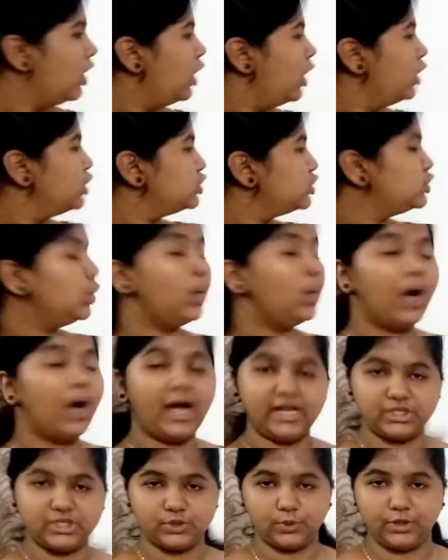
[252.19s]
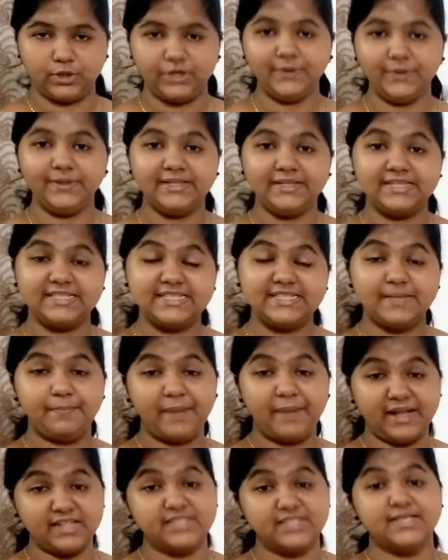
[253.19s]
So I told you this
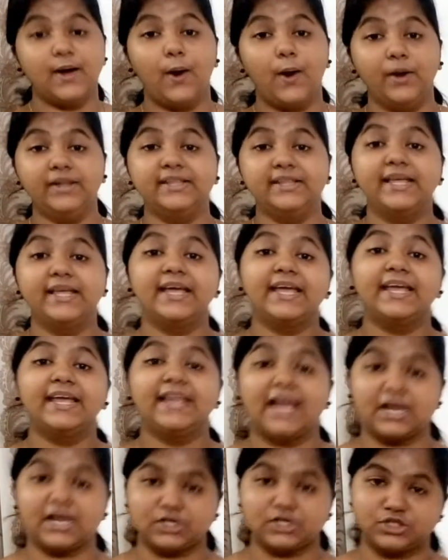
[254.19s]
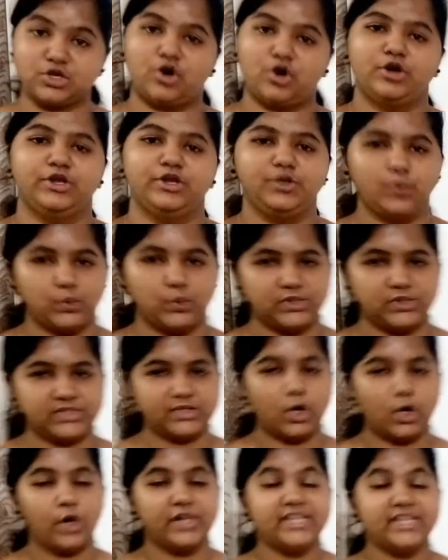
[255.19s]
depends on the electrode used
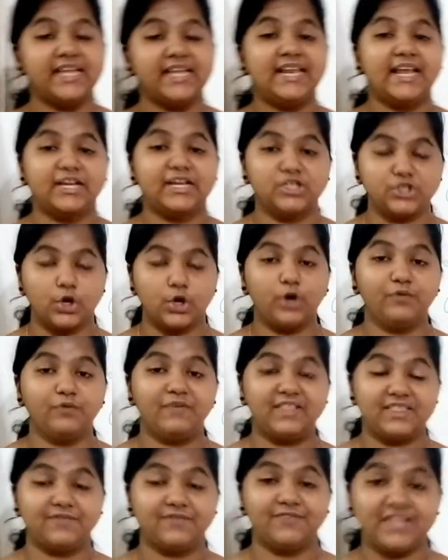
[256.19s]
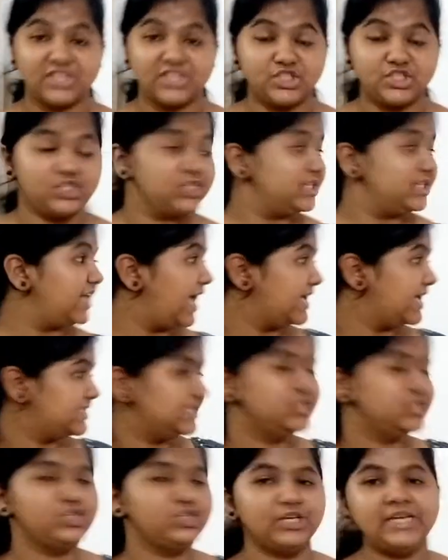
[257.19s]
or the electrode with which the
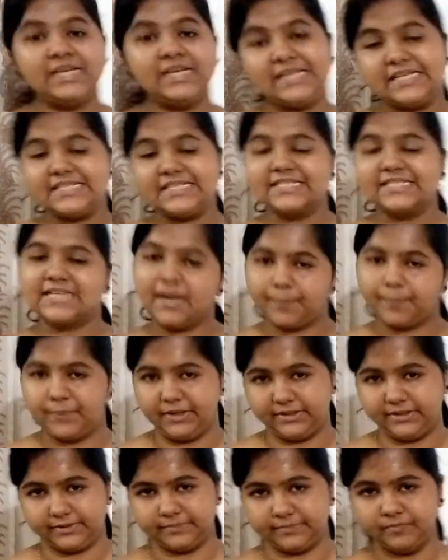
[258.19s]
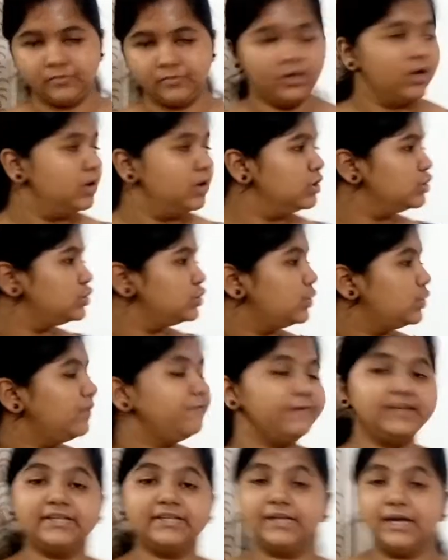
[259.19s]
SHE is coupled. So
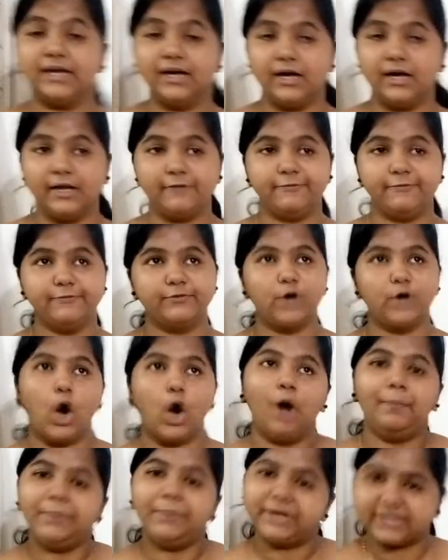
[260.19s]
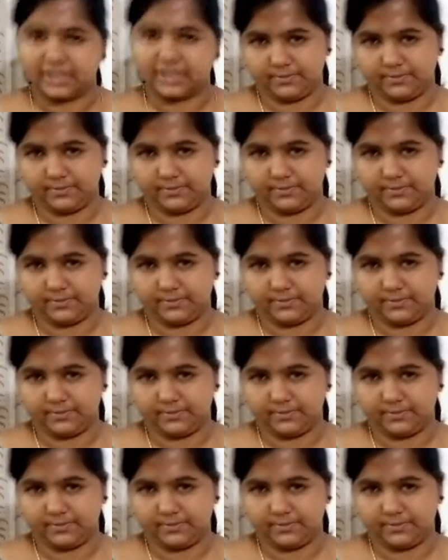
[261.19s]
if copper